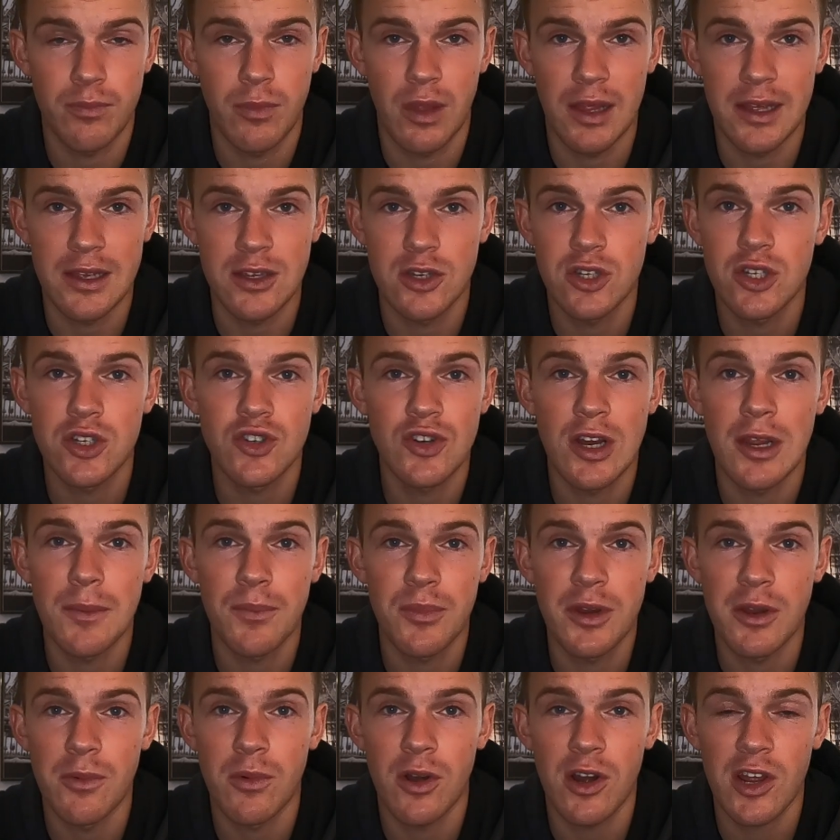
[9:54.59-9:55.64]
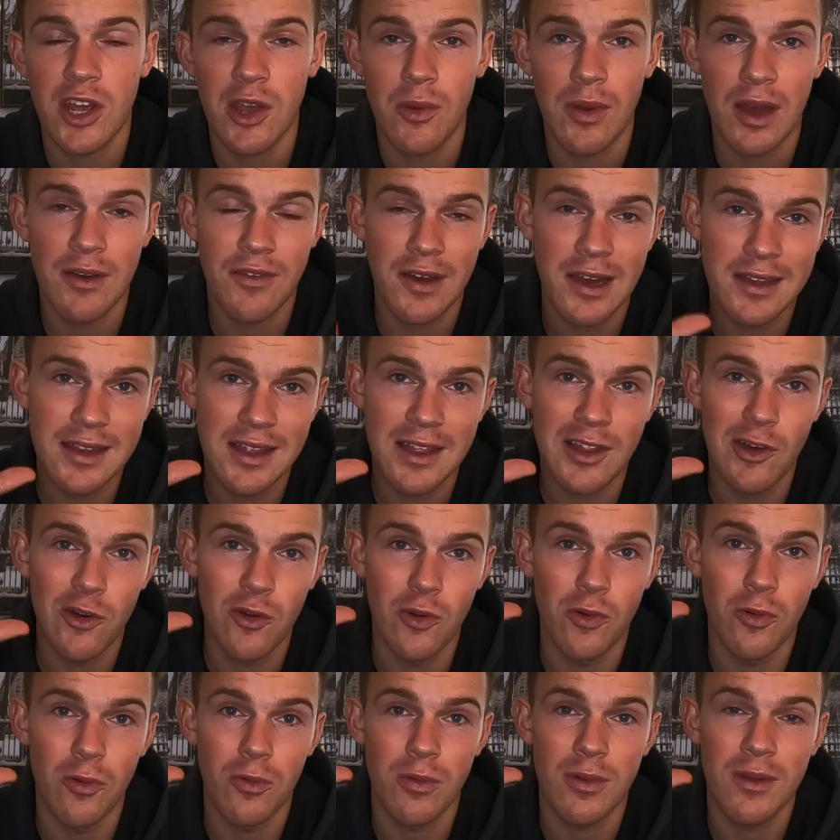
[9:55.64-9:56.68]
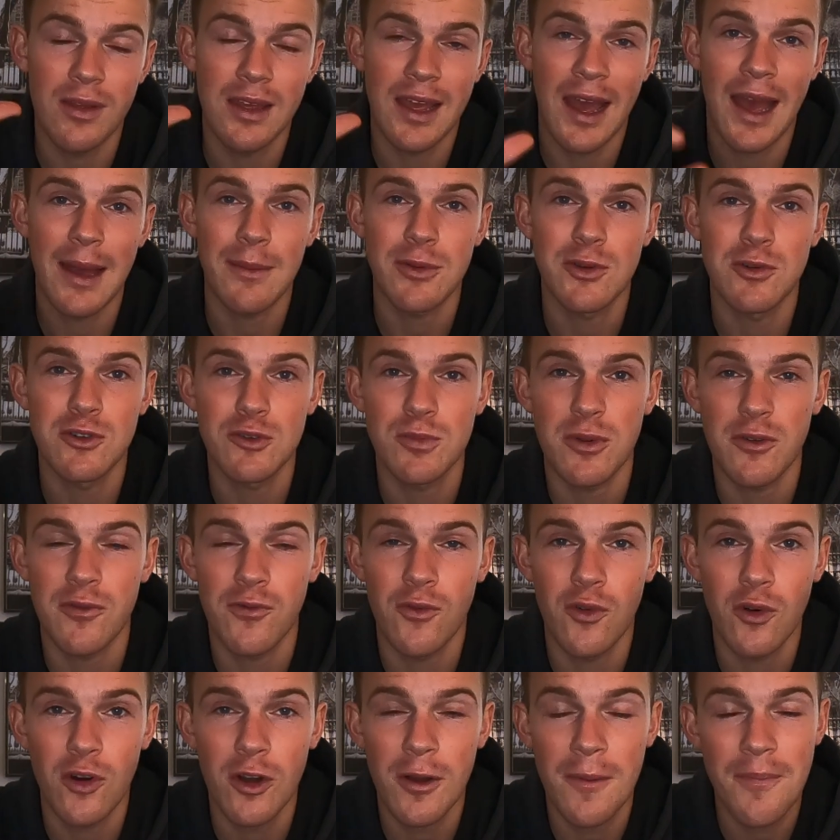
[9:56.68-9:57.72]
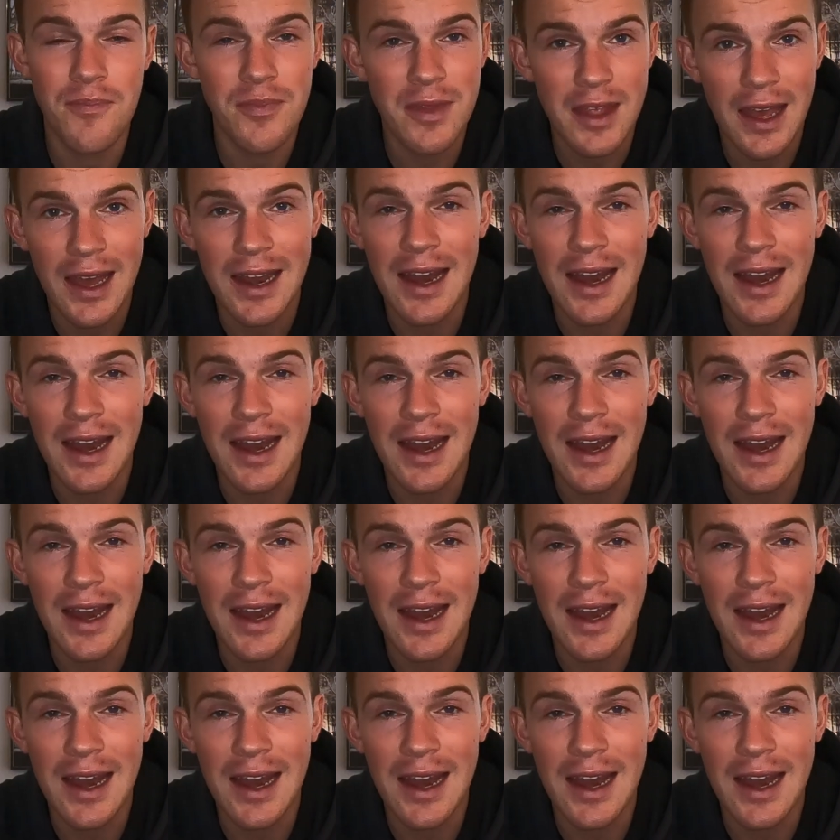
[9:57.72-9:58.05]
like straight pre-workout. I've had the little capsules before,